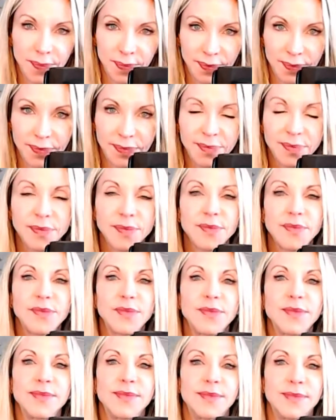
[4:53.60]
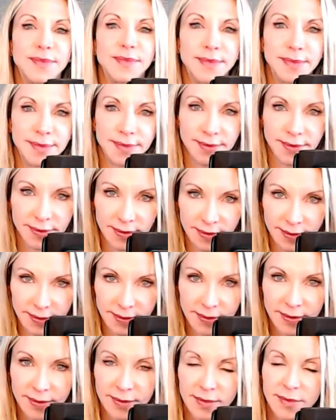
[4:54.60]

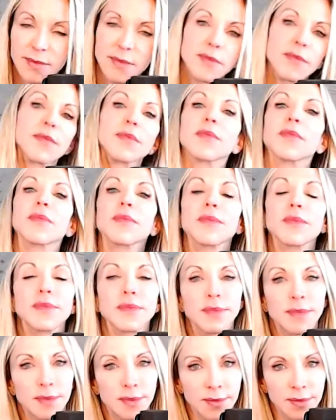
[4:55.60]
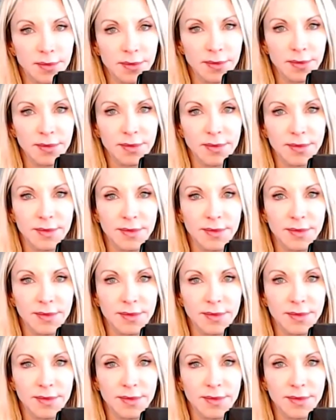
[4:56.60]
No words are spoken by the person on screen.